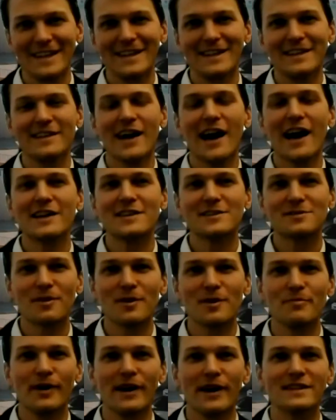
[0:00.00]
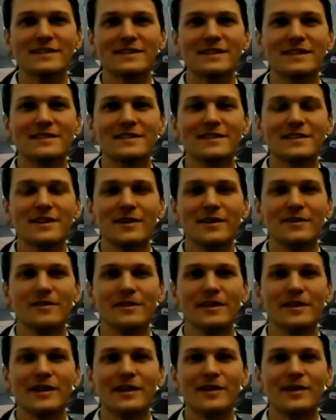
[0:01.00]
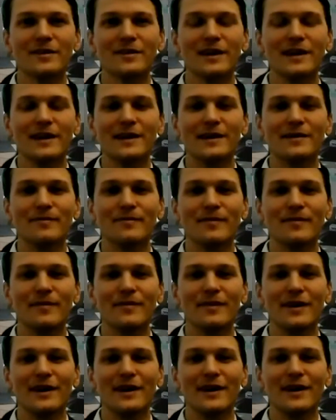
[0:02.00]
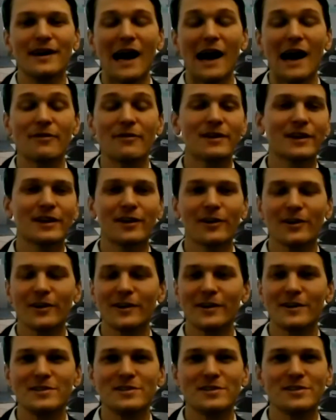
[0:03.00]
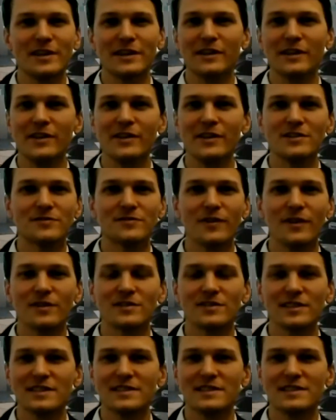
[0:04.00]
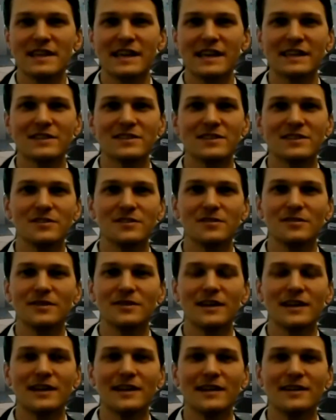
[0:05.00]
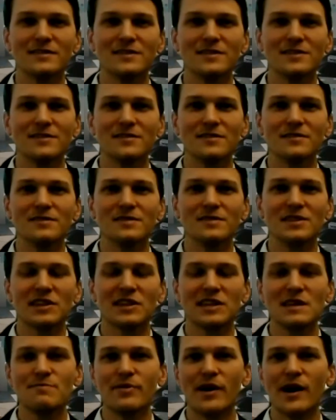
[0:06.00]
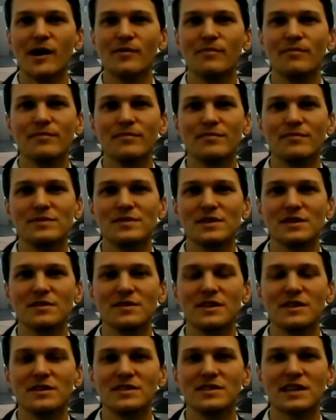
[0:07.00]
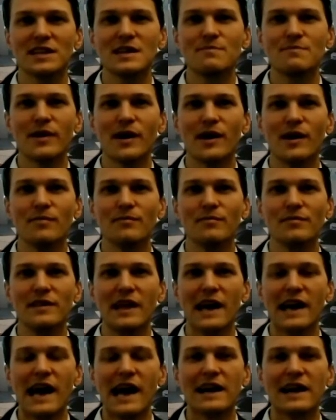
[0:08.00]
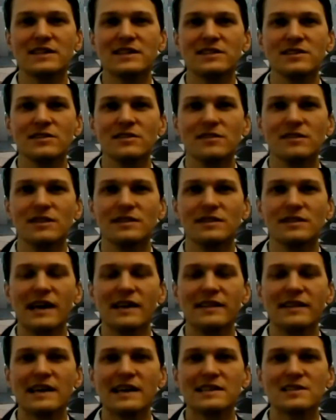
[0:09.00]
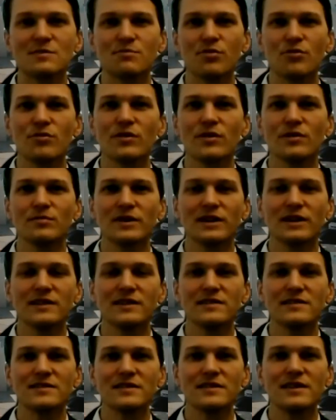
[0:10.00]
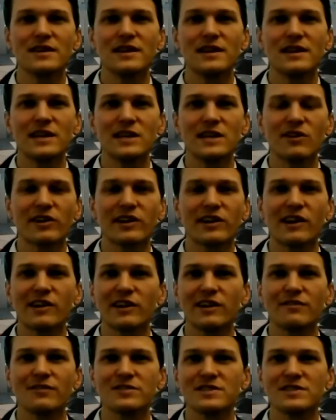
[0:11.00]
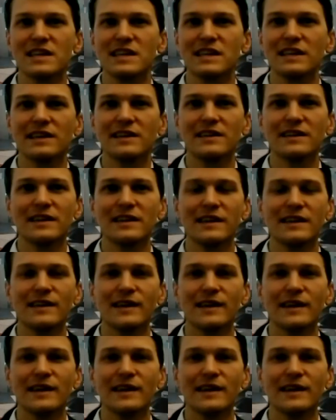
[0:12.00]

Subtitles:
Not as robust. And so, I would encourage, those folks listening to keep up, to keep up that attitude and that support, because, our caregivers need it. And